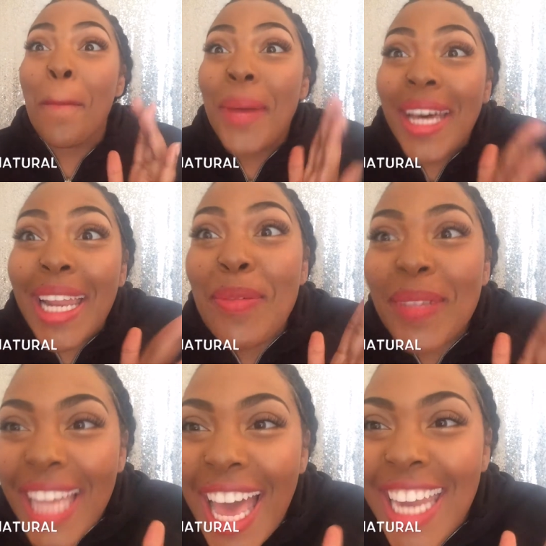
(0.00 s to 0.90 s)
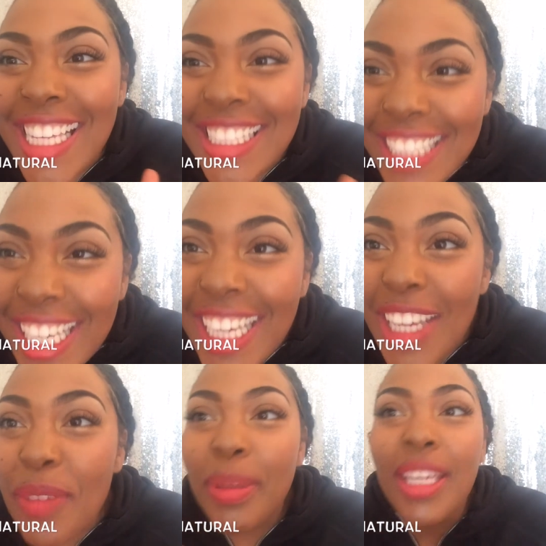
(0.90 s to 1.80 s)
but I'm glad I
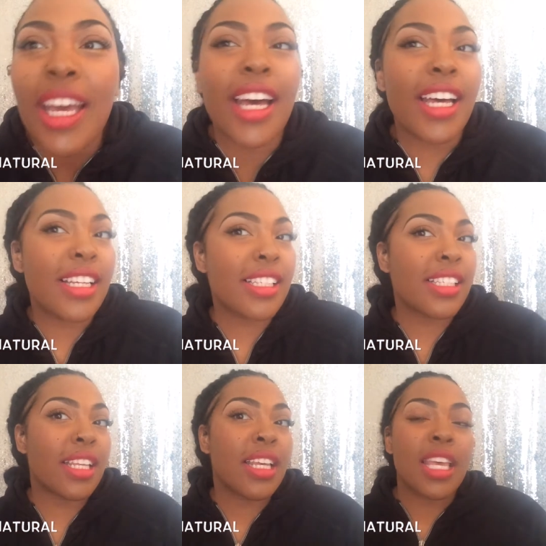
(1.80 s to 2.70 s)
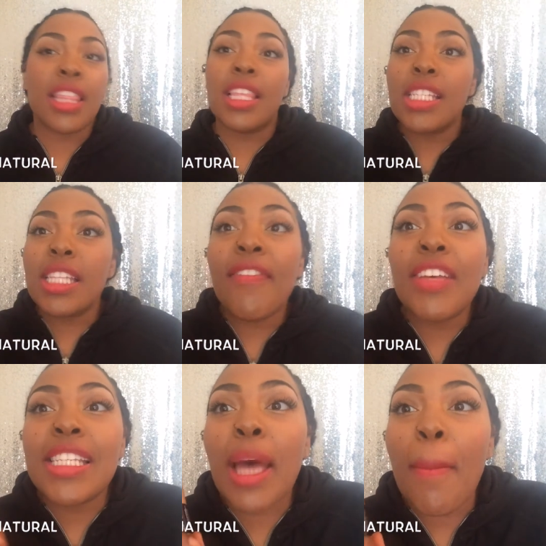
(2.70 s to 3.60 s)
did because this stuff
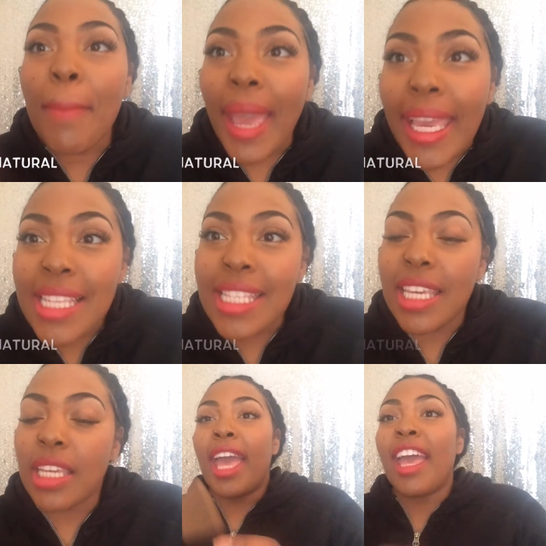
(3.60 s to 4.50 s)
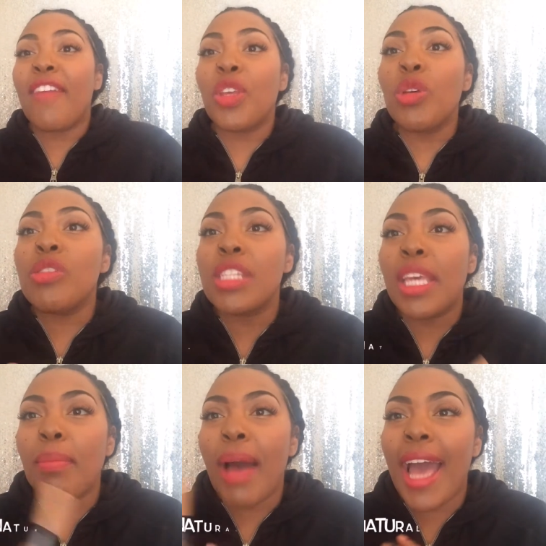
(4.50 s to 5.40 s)
is amazing. If you've
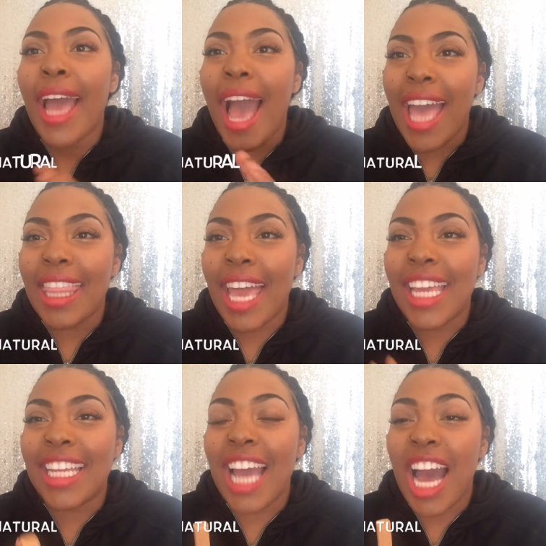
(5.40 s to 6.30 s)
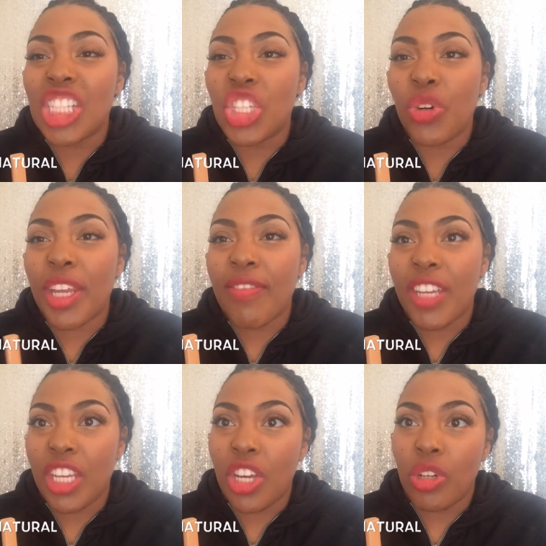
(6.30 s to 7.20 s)
seen my highlight and contouring
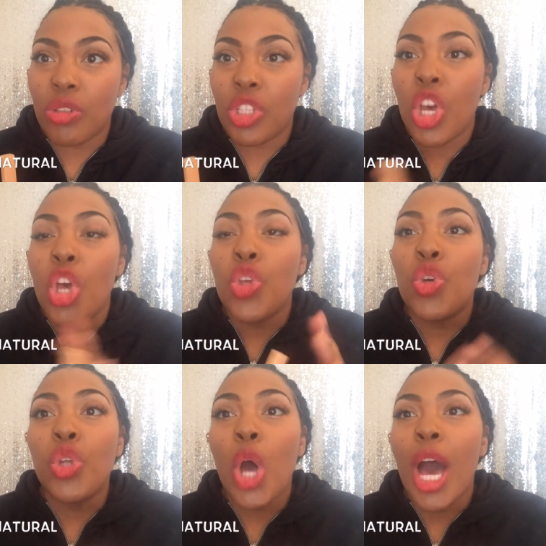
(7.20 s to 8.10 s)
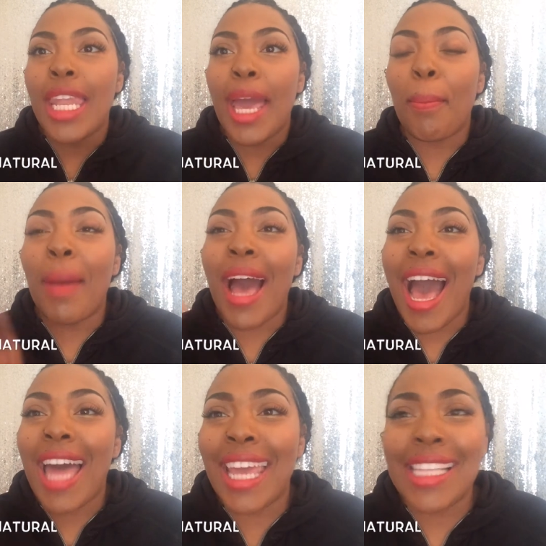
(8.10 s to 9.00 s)
videos, you know I like my
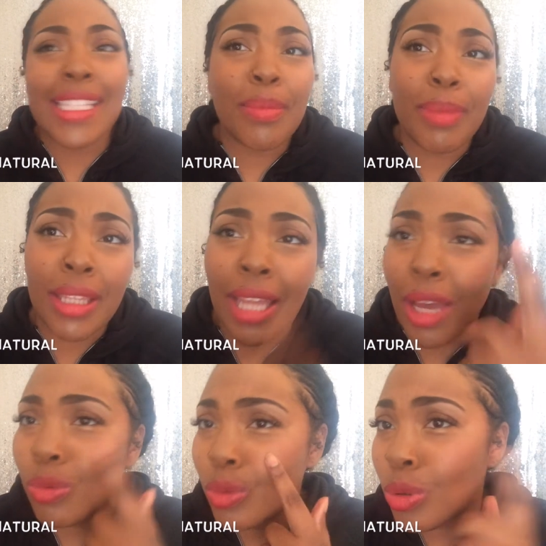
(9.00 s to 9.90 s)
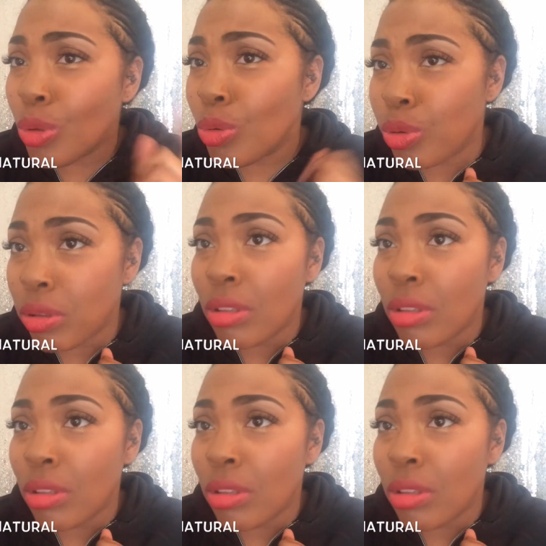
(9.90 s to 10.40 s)
highlight to be like, ooh,